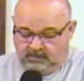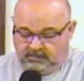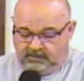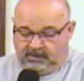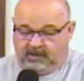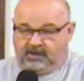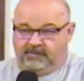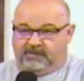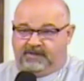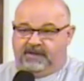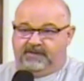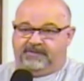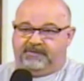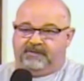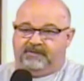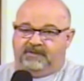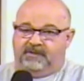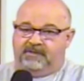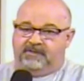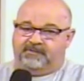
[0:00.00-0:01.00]
Because I
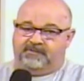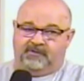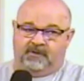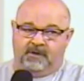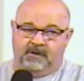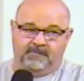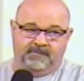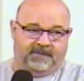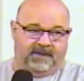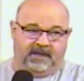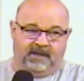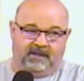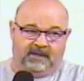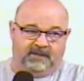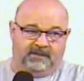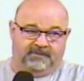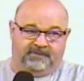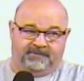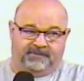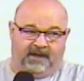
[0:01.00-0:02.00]
said, These storms ain't
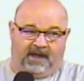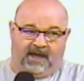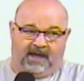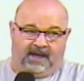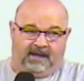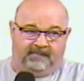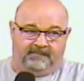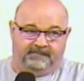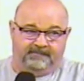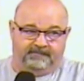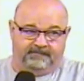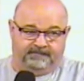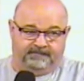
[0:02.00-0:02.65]
going to stop.